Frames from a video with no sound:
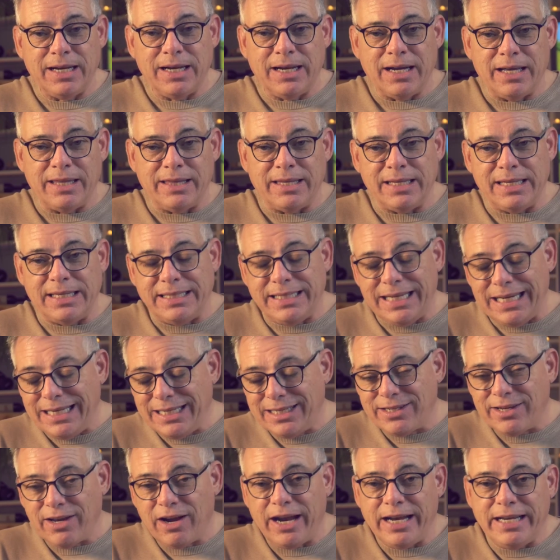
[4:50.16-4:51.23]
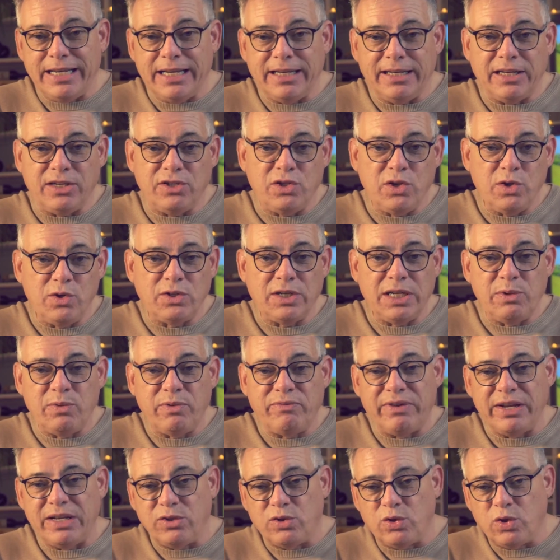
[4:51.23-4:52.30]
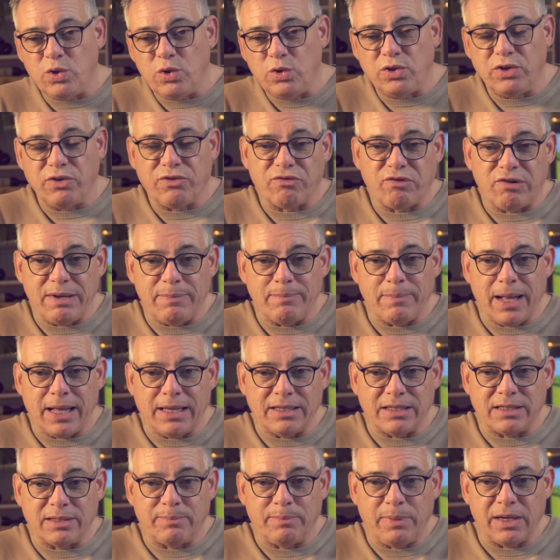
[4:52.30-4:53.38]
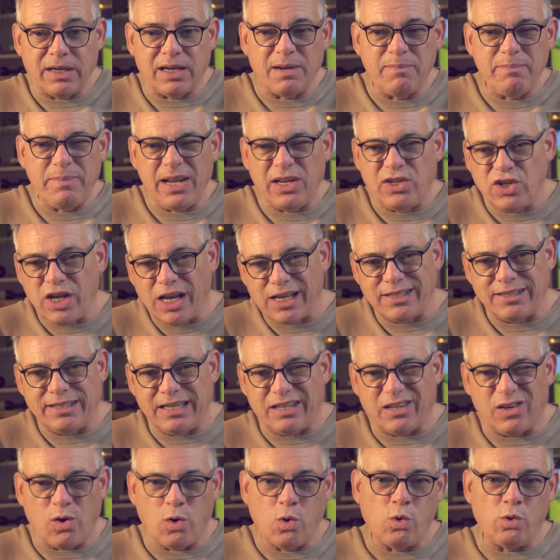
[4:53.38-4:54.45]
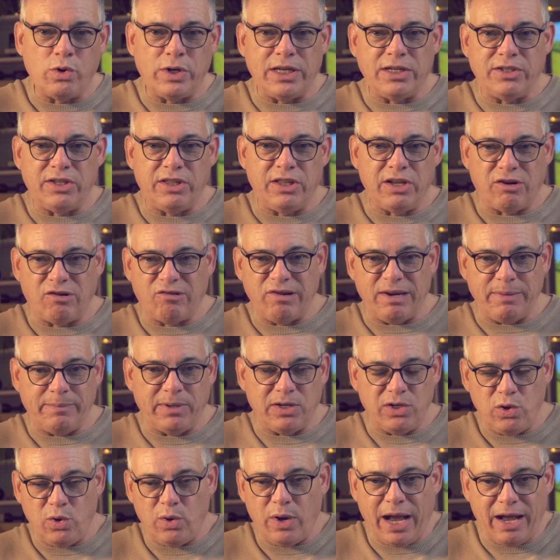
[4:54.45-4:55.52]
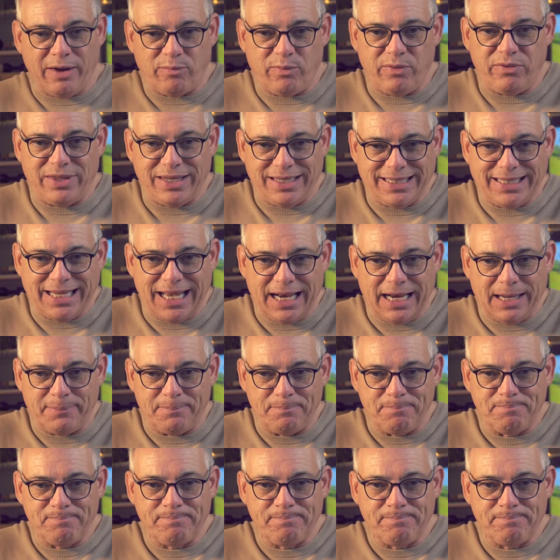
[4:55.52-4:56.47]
The deed signing is usually within 2 to 3 months, but can be adjusted according to the agreement you have with the seller.